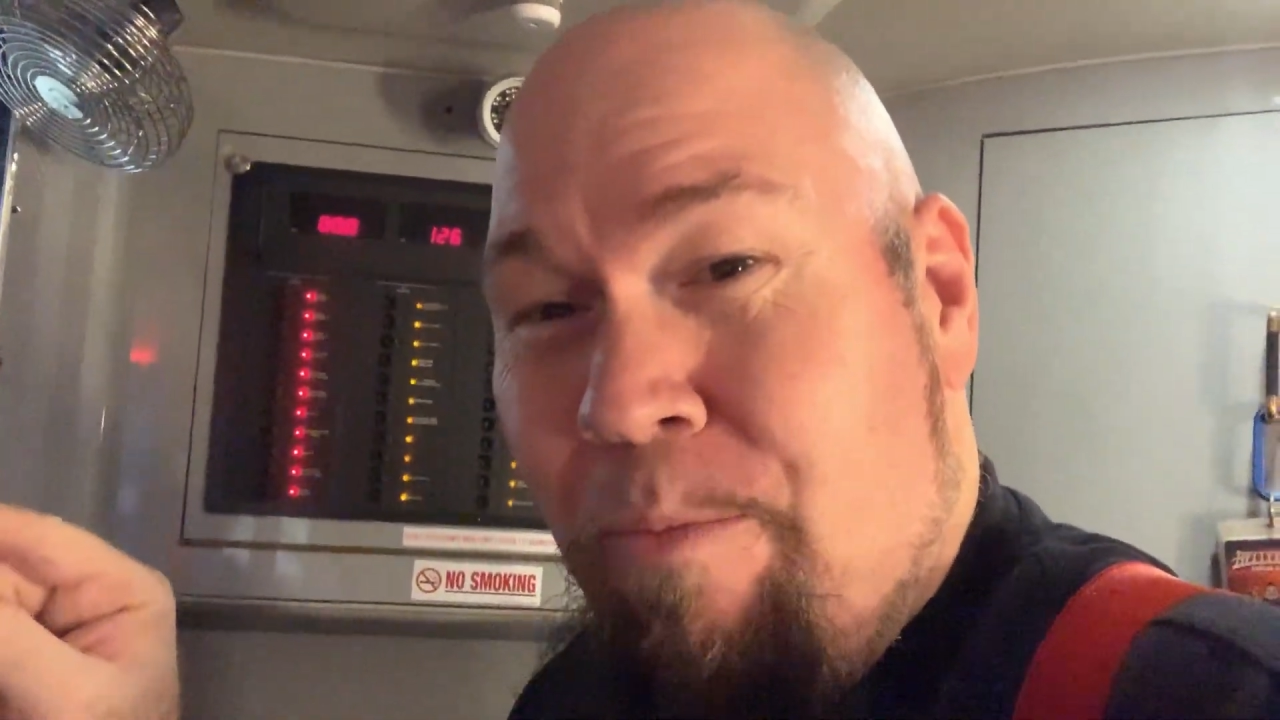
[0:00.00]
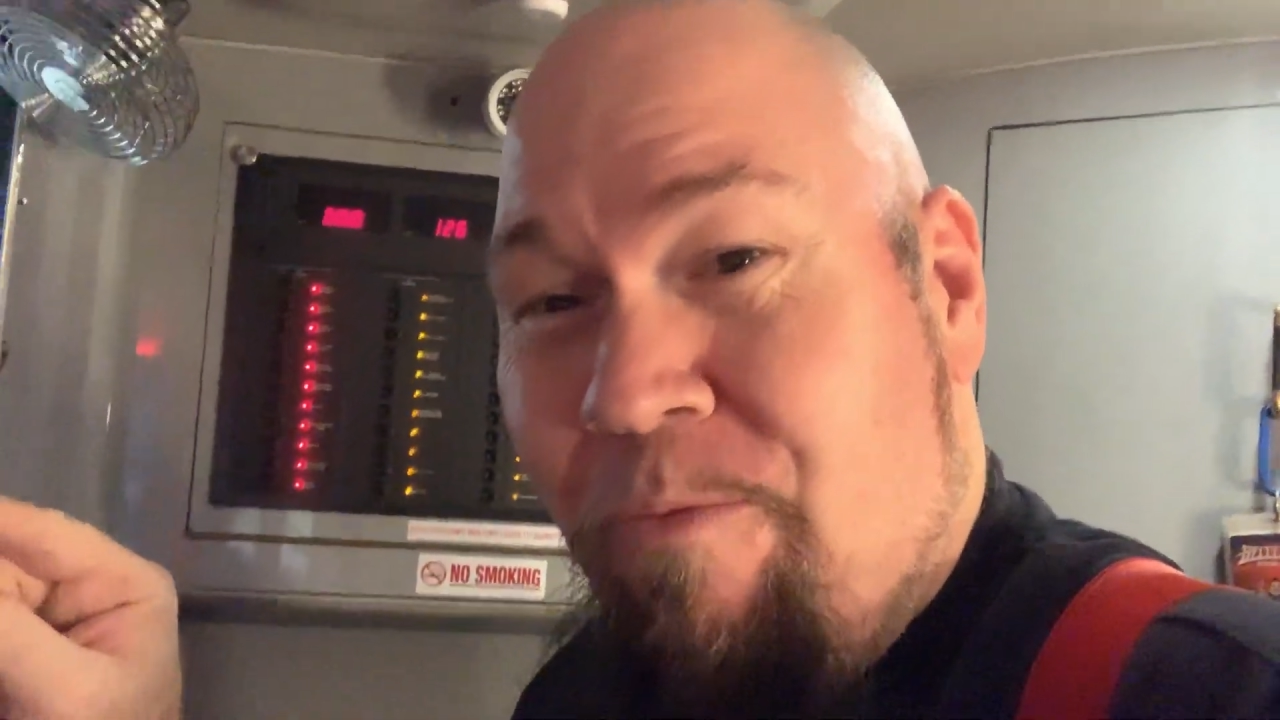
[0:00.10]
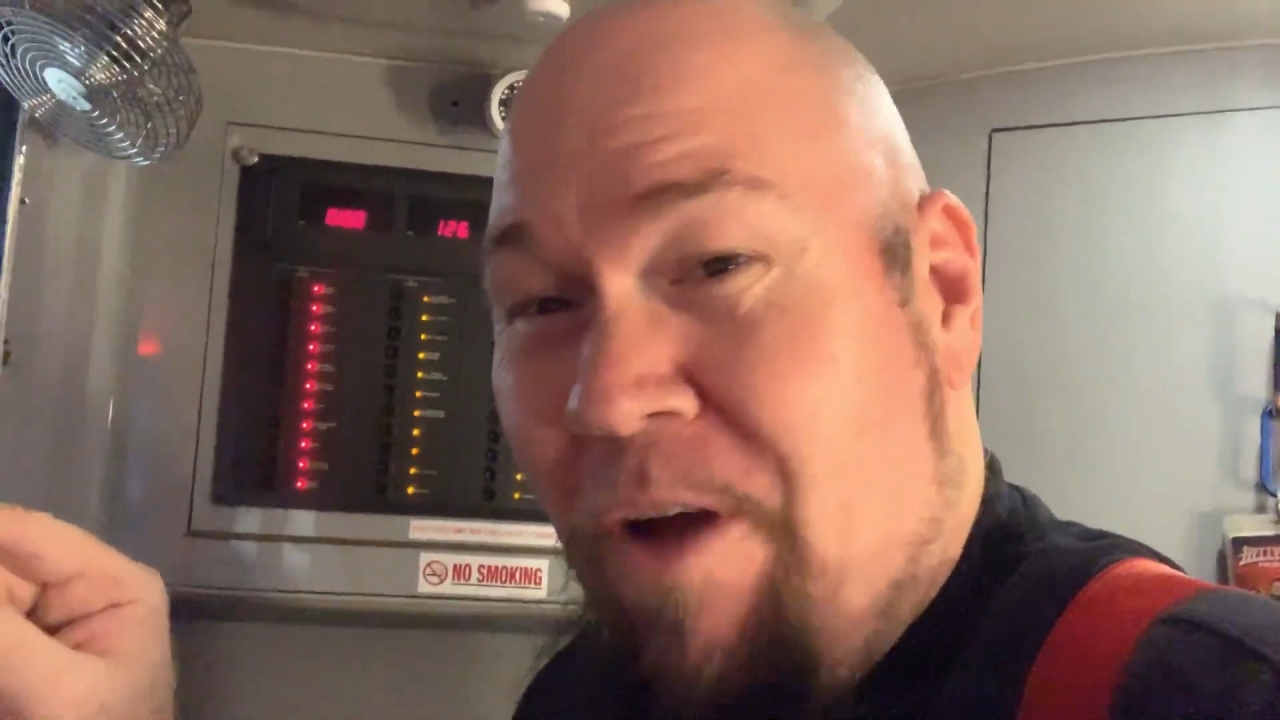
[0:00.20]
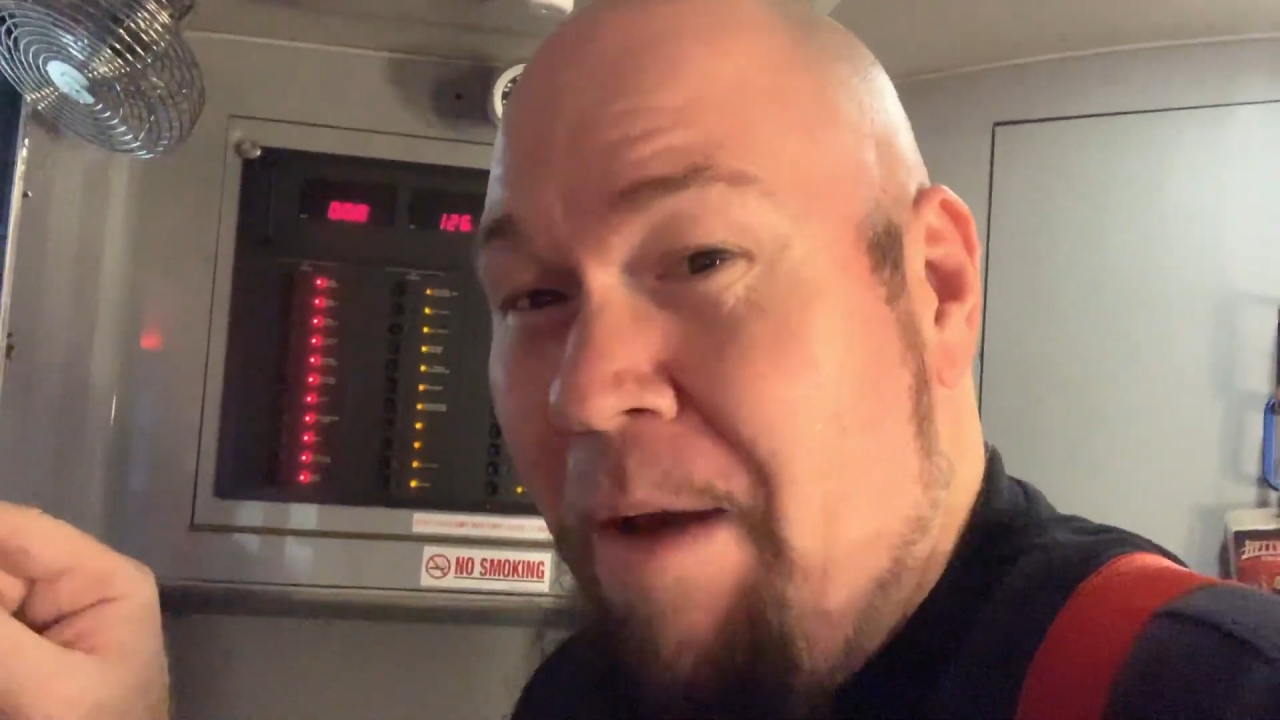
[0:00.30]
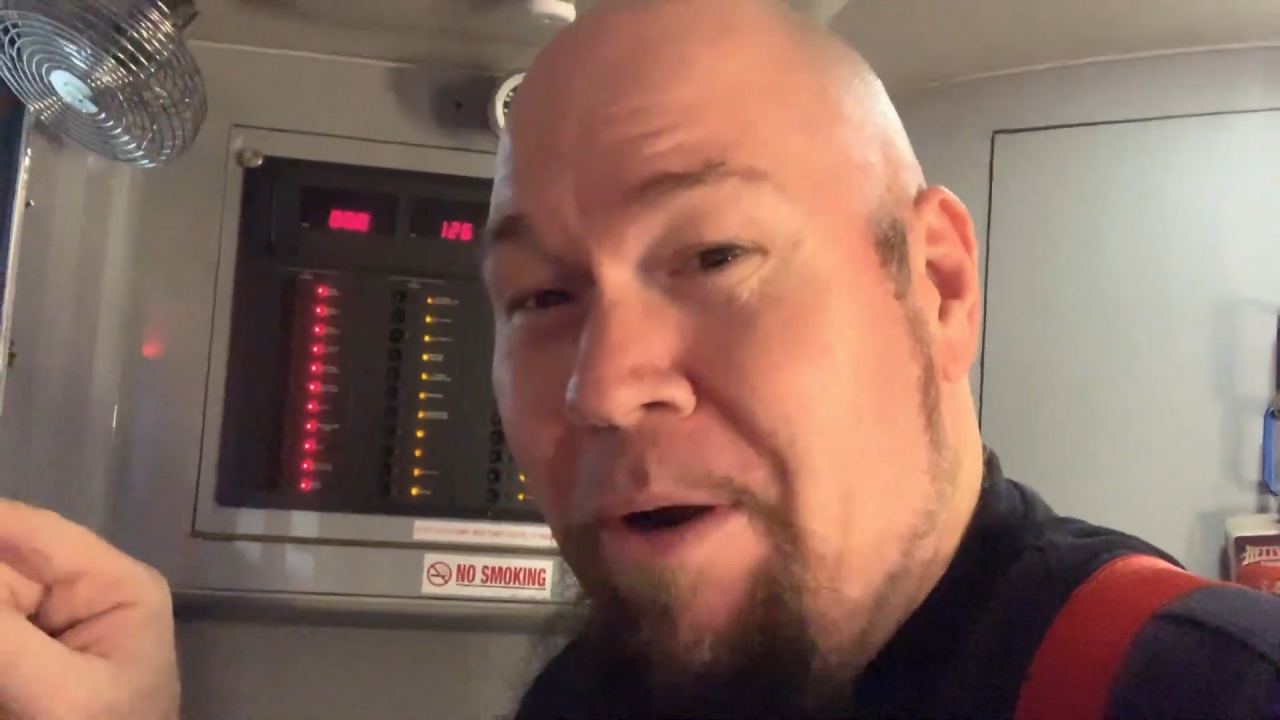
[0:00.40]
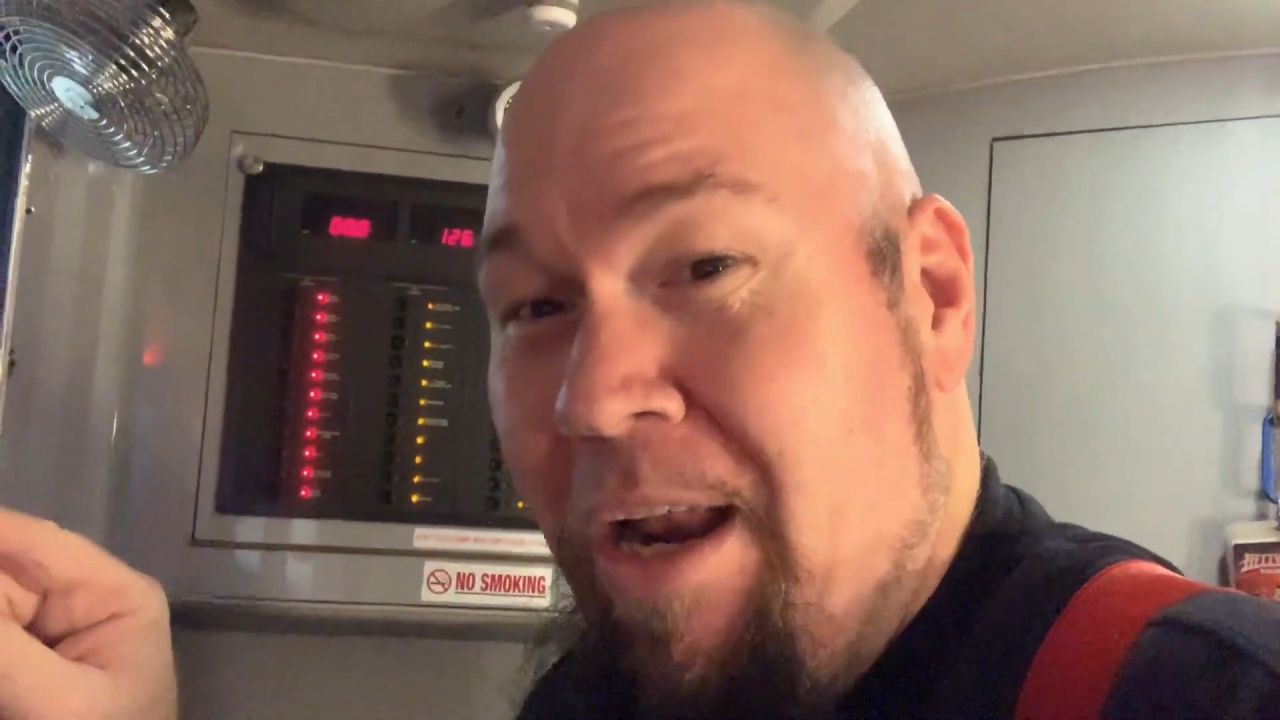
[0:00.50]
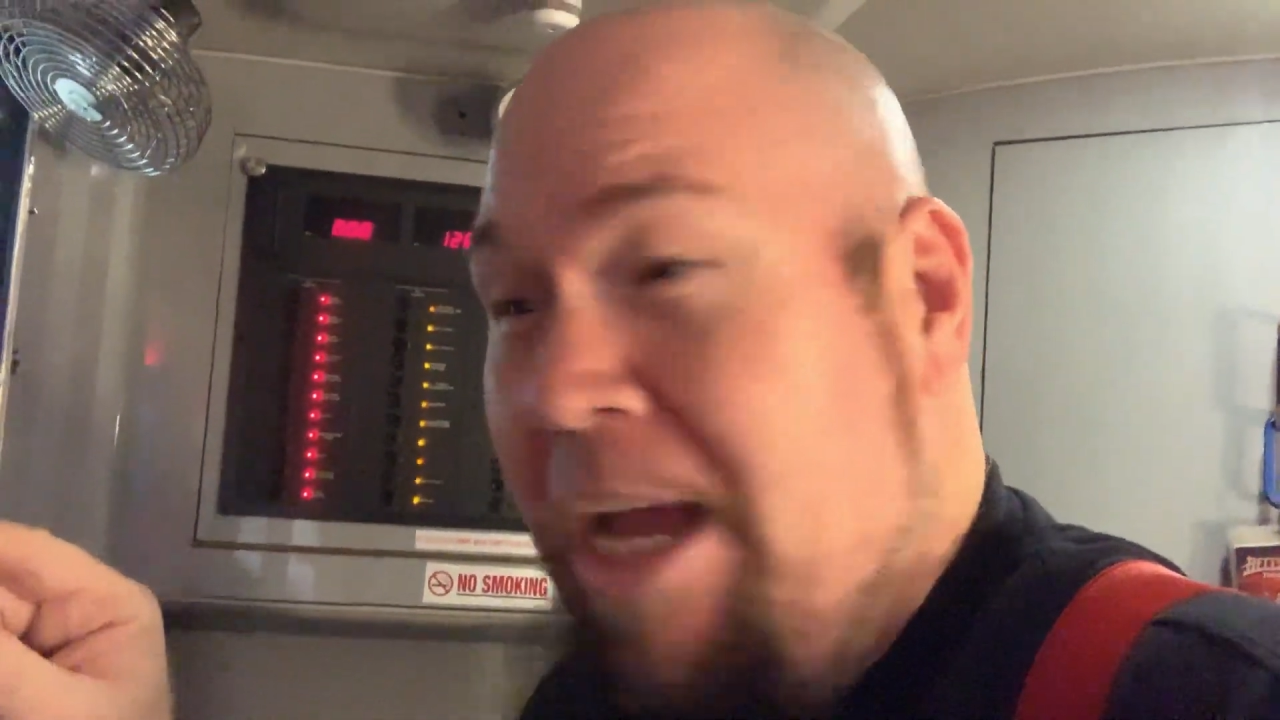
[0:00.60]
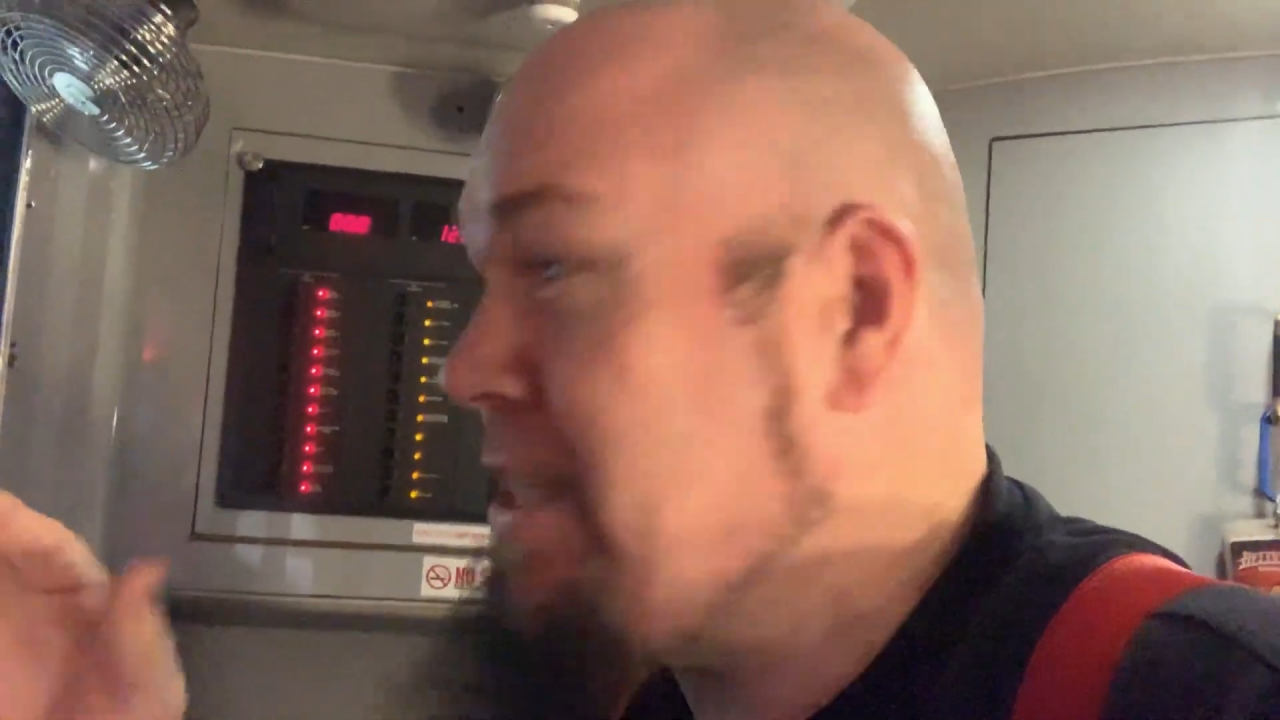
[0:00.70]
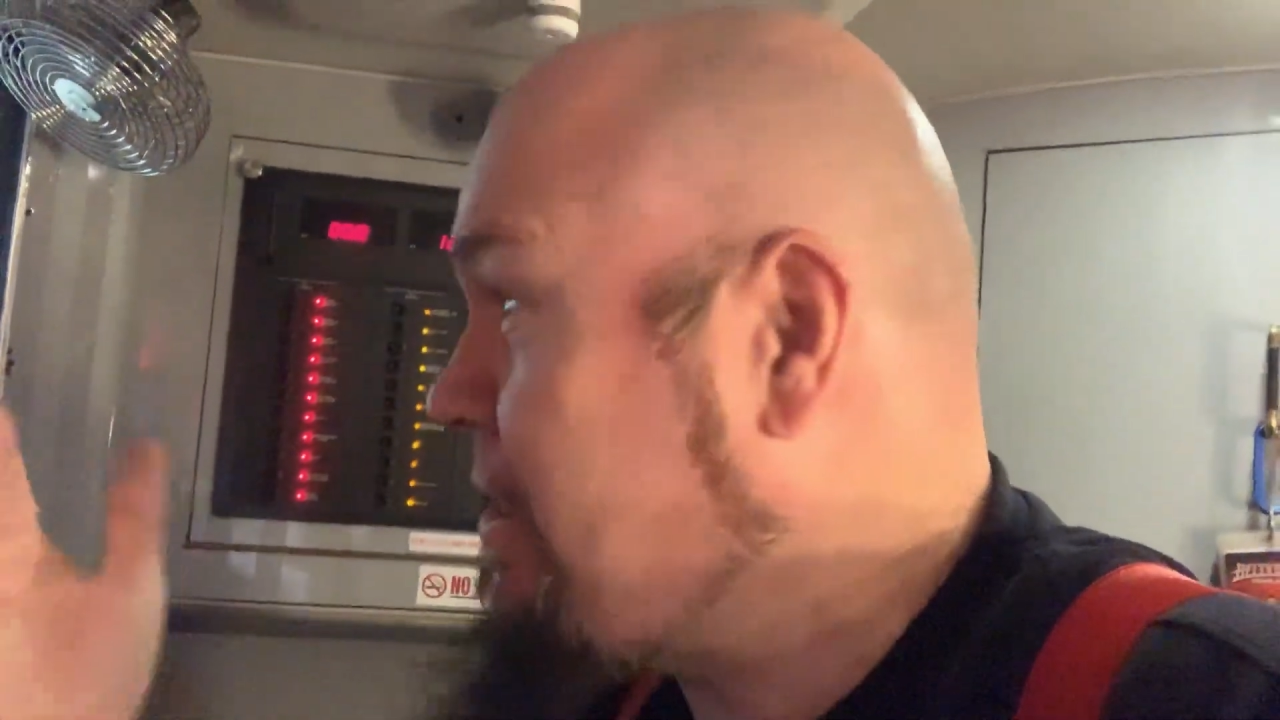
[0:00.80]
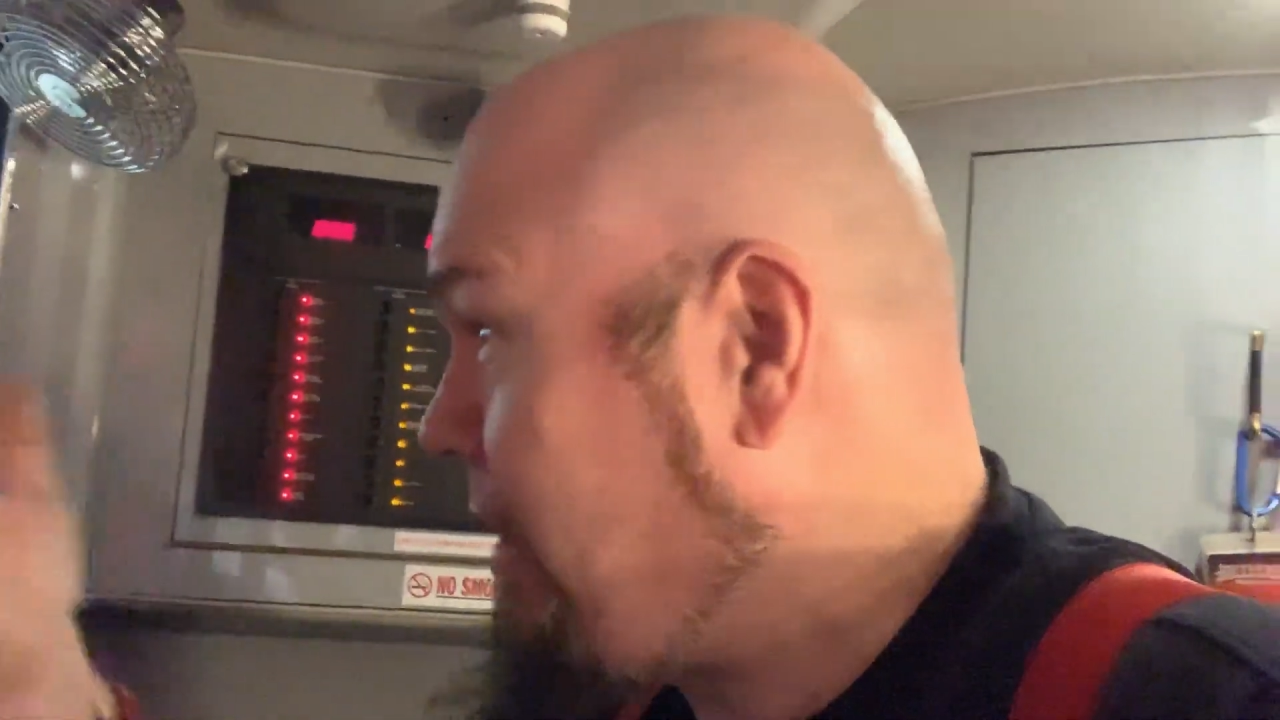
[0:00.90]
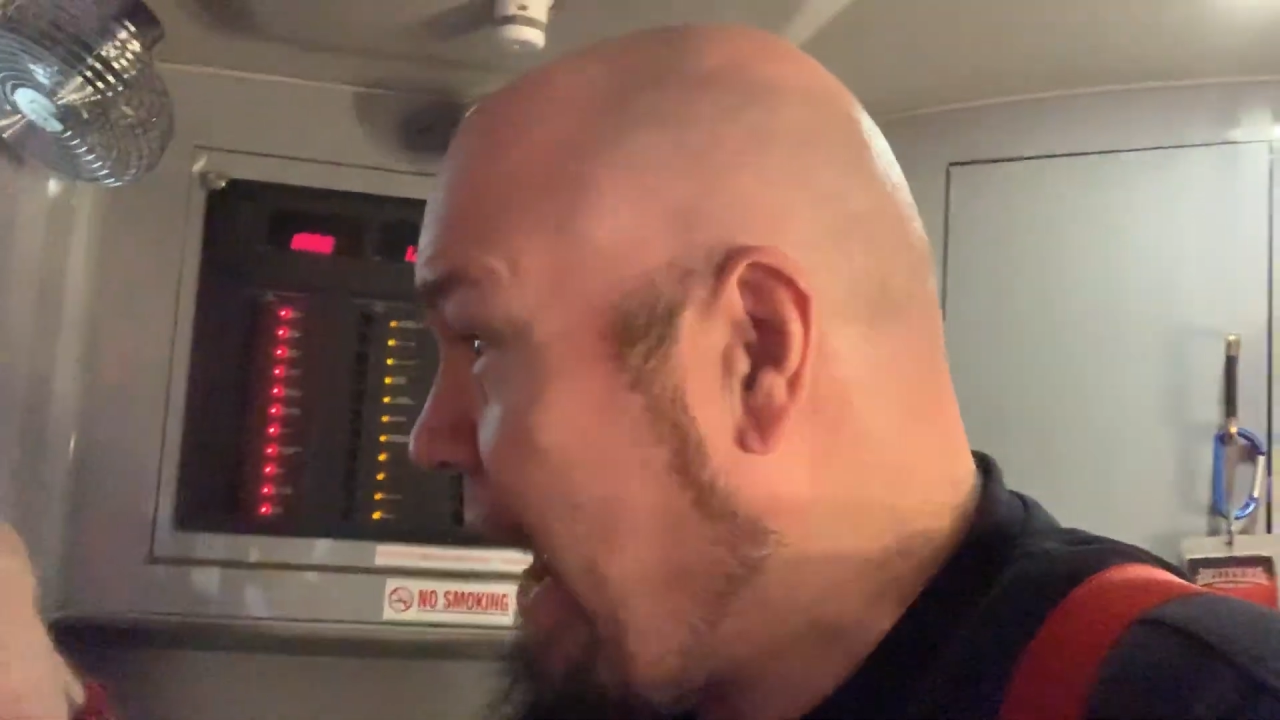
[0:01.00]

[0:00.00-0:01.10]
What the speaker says: fiberglass